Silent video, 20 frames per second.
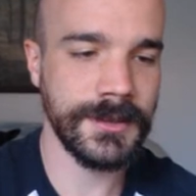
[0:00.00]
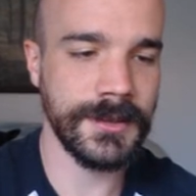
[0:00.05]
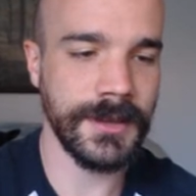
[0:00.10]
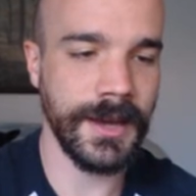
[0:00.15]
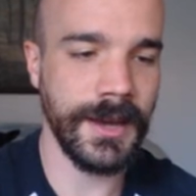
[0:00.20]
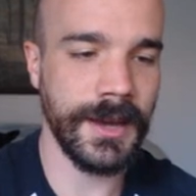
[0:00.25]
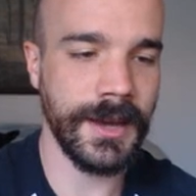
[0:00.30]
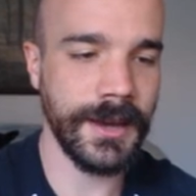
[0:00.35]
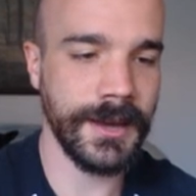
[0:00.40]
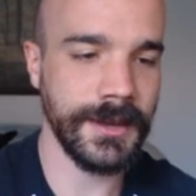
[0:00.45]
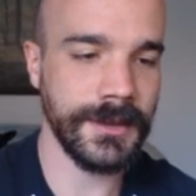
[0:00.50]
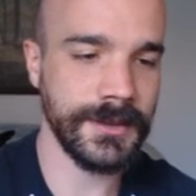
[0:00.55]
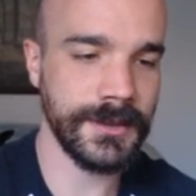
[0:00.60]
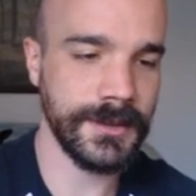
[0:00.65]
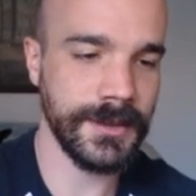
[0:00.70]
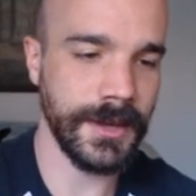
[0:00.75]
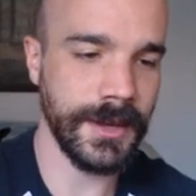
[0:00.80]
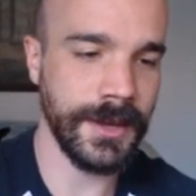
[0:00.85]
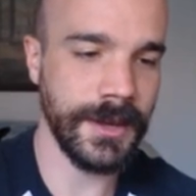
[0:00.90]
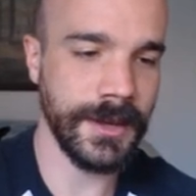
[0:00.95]

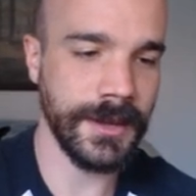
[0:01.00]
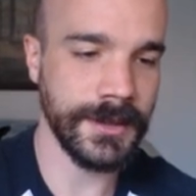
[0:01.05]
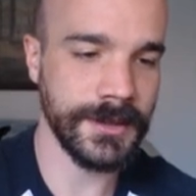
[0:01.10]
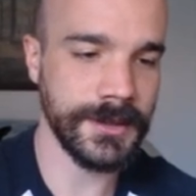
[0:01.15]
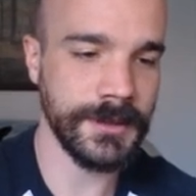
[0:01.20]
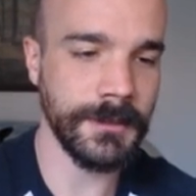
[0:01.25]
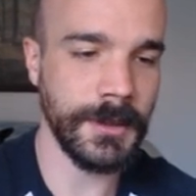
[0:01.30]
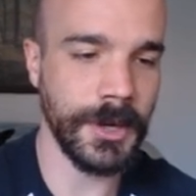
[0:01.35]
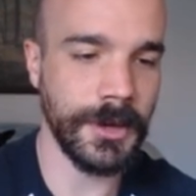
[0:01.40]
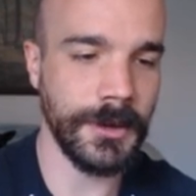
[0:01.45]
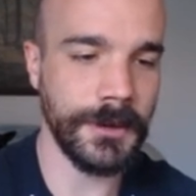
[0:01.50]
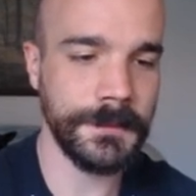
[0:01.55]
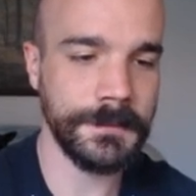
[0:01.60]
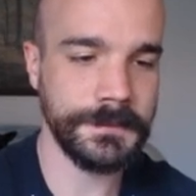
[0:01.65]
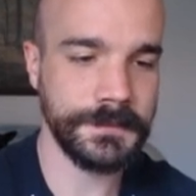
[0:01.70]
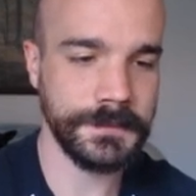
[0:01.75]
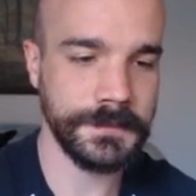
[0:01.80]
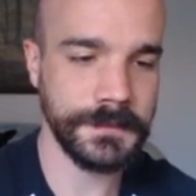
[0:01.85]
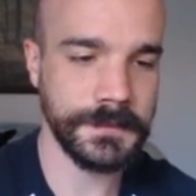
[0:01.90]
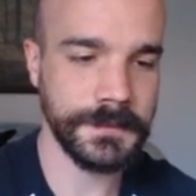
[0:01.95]
size uh, small.
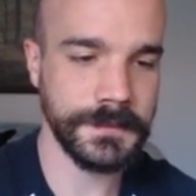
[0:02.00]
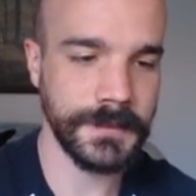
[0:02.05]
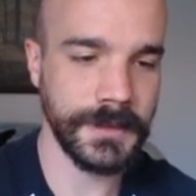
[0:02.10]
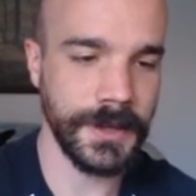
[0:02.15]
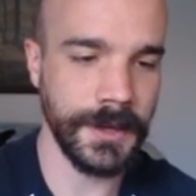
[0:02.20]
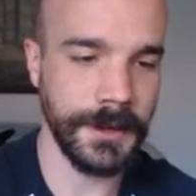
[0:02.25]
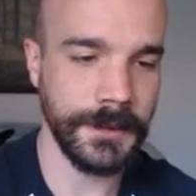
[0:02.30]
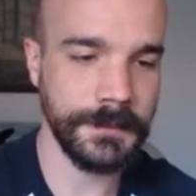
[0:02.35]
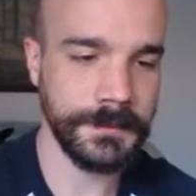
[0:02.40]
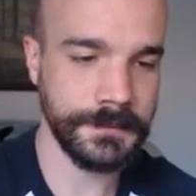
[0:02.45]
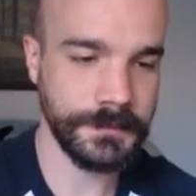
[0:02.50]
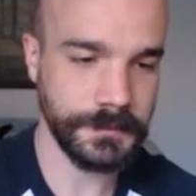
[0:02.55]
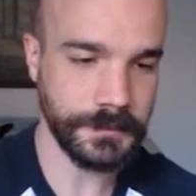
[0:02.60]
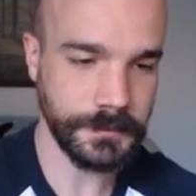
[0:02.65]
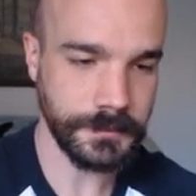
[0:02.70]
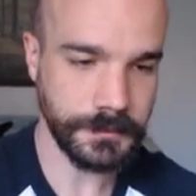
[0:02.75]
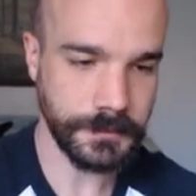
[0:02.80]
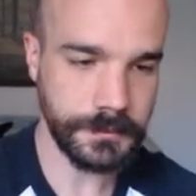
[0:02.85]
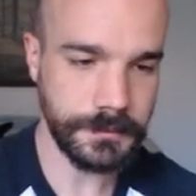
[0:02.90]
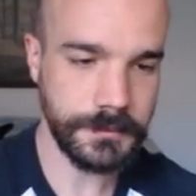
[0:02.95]
Okay.
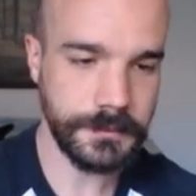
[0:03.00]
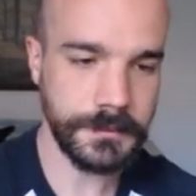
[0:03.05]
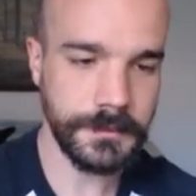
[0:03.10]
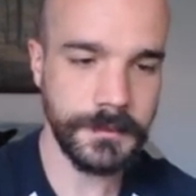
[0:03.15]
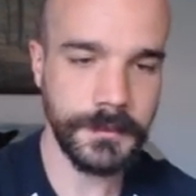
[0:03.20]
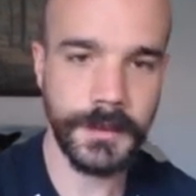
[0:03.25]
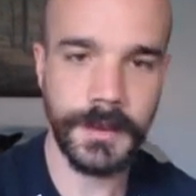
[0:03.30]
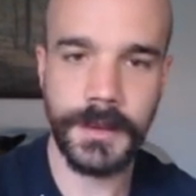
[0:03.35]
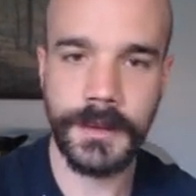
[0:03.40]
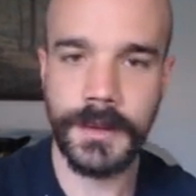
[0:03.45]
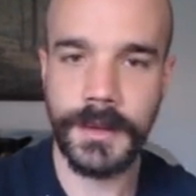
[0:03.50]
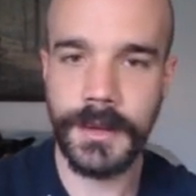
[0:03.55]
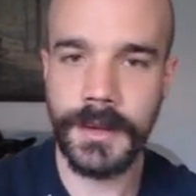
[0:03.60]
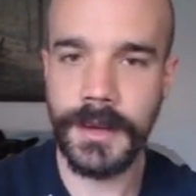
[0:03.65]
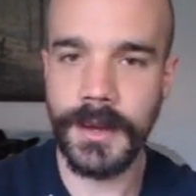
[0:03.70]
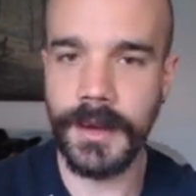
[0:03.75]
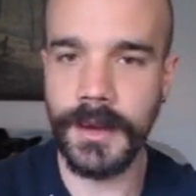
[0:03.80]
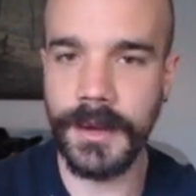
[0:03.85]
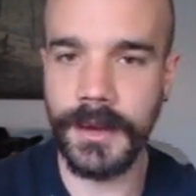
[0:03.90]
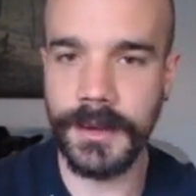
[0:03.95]

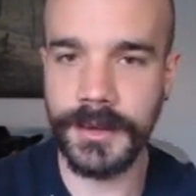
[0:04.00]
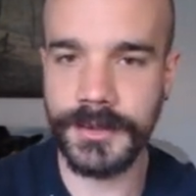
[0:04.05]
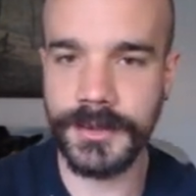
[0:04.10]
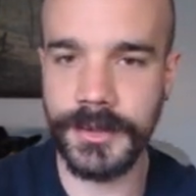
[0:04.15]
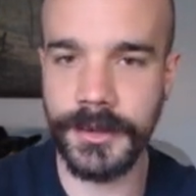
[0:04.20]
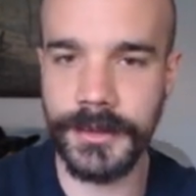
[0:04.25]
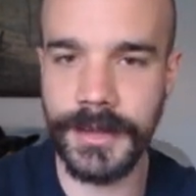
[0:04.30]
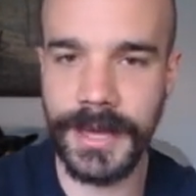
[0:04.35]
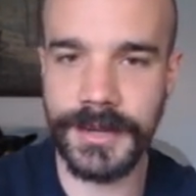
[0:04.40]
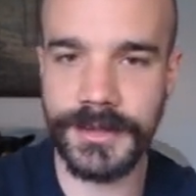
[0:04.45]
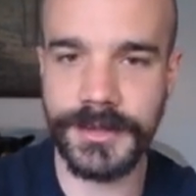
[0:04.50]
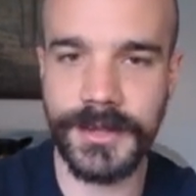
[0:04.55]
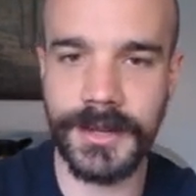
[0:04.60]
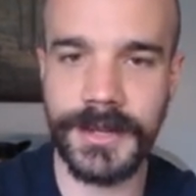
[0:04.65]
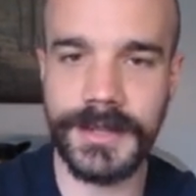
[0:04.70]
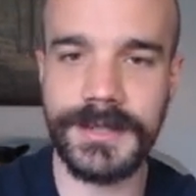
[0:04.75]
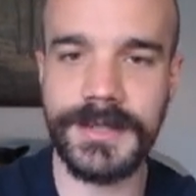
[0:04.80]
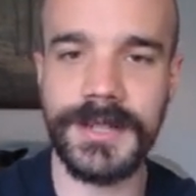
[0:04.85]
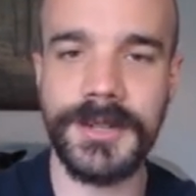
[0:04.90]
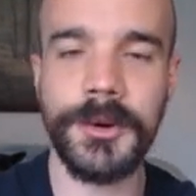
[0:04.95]
Uh, so that is
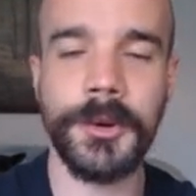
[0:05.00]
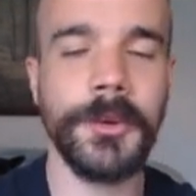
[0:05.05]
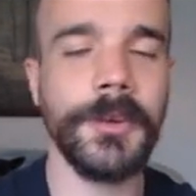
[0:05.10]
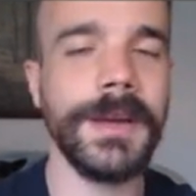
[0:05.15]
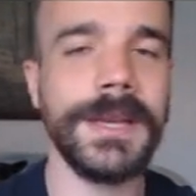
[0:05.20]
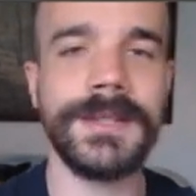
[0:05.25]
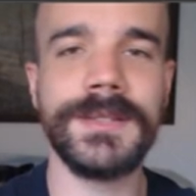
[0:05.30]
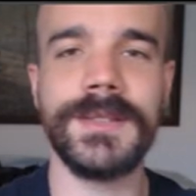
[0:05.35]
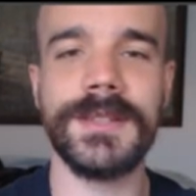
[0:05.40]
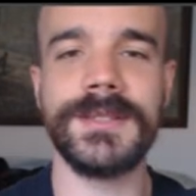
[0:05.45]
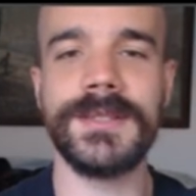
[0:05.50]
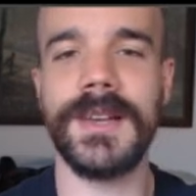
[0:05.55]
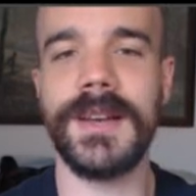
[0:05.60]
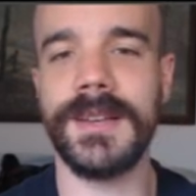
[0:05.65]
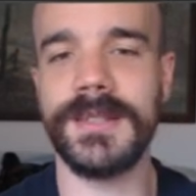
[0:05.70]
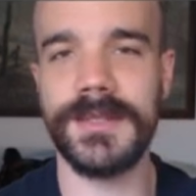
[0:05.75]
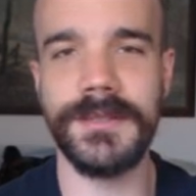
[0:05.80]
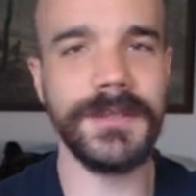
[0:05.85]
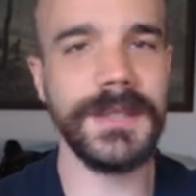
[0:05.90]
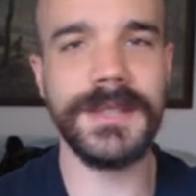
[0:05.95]
going to decrease the
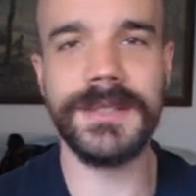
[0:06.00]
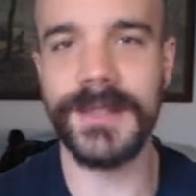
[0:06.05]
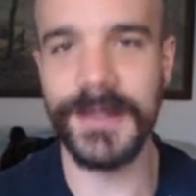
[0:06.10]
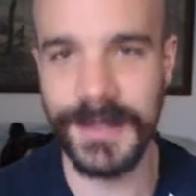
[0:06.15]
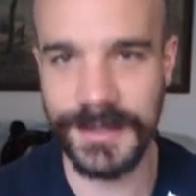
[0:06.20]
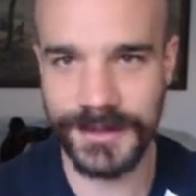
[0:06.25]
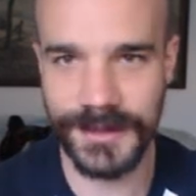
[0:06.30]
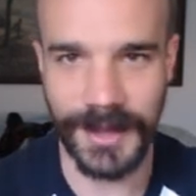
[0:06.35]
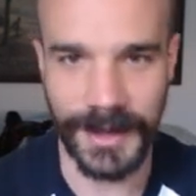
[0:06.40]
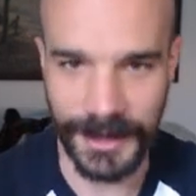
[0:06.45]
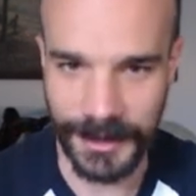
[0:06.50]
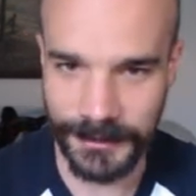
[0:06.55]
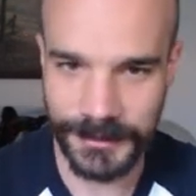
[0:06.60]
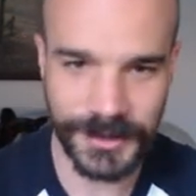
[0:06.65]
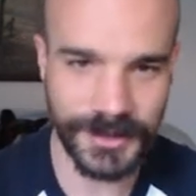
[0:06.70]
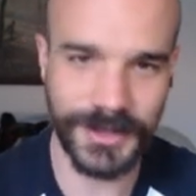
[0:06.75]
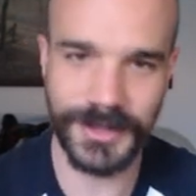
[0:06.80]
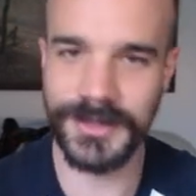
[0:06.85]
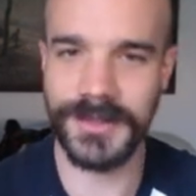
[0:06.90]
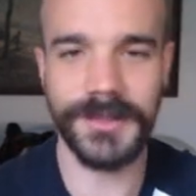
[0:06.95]
size of these list
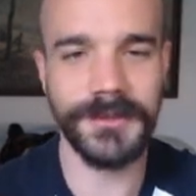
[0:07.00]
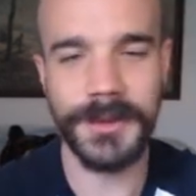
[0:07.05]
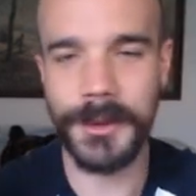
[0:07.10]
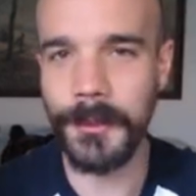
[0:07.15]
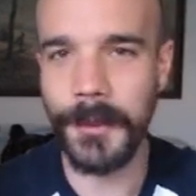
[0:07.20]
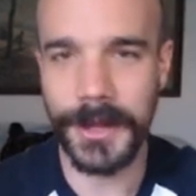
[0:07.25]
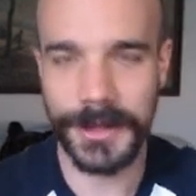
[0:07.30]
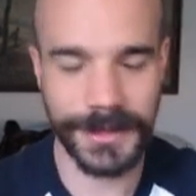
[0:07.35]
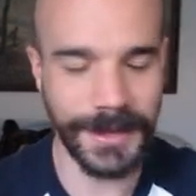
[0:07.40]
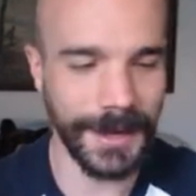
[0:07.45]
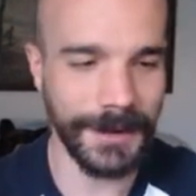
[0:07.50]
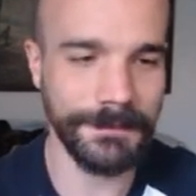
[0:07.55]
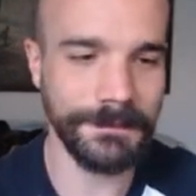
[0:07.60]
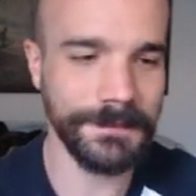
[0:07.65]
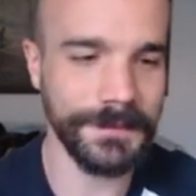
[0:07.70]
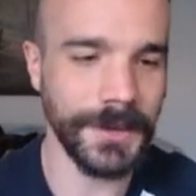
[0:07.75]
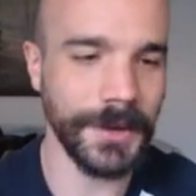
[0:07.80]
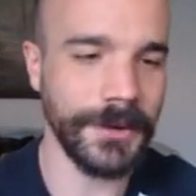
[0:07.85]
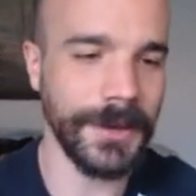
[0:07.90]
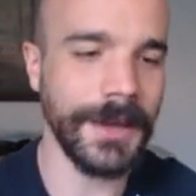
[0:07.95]
items, just if you want
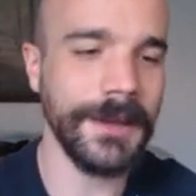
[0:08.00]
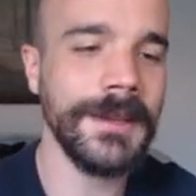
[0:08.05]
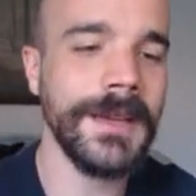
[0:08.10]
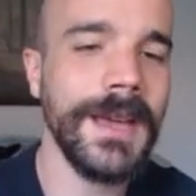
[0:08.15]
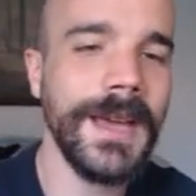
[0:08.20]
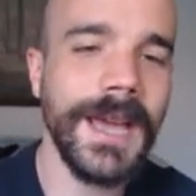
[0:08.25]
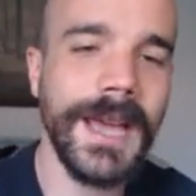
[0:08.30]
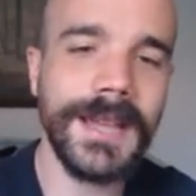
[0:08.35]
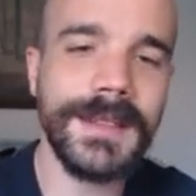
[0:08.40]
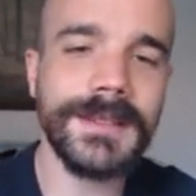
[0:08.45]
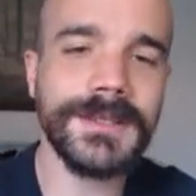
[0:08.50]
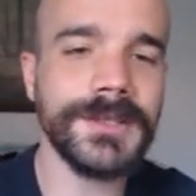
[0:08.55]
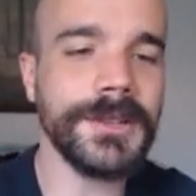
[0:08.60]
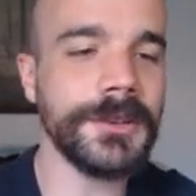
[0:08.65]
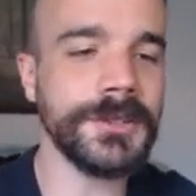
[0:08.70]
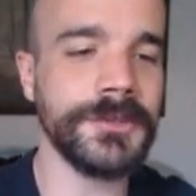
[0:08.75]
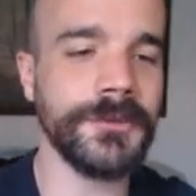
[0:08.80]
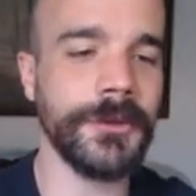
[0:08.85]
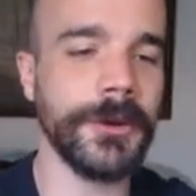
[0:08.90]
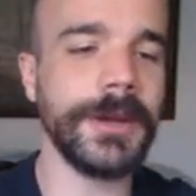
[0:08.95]
that. Okay. And this
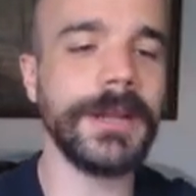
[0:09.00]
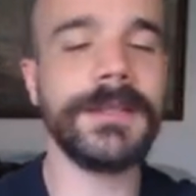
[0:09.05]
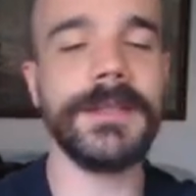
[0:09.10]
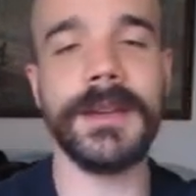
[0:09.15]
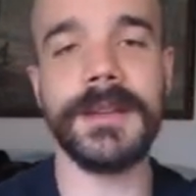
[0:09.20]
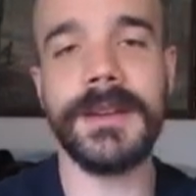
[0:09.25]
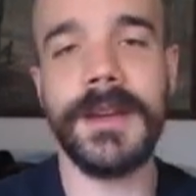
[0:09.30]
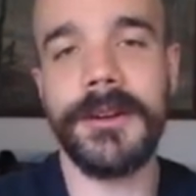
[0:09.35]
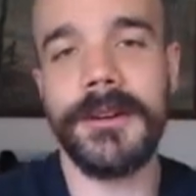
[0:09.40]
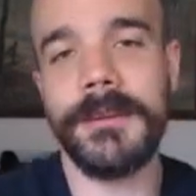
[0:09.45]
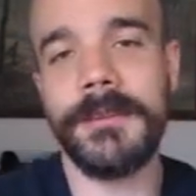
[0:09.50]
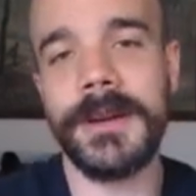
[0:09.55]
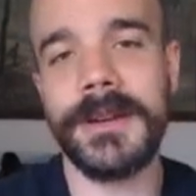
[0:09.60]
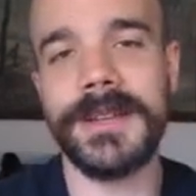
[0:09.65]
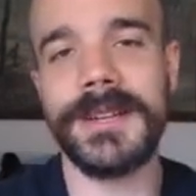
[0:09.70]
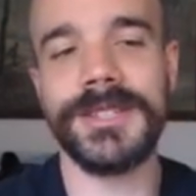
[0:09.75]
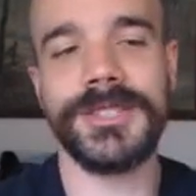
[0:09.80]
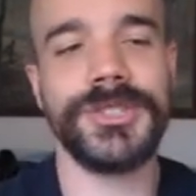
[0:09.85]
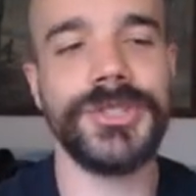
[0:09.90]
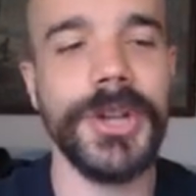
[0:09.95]
goes for anything. Now, I'm
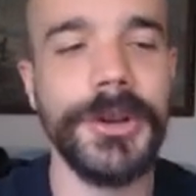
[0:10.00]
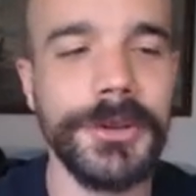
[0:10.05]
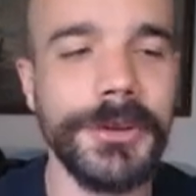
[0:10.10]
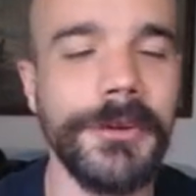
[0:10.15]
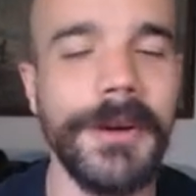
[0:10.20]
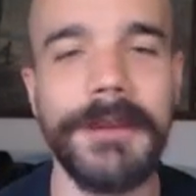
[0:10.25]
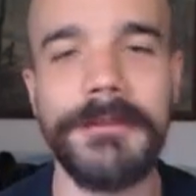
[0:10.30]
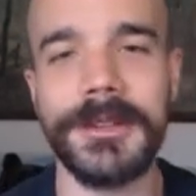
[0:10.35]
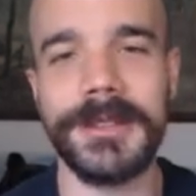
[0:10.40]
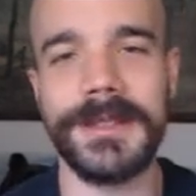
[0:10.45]
not going to show you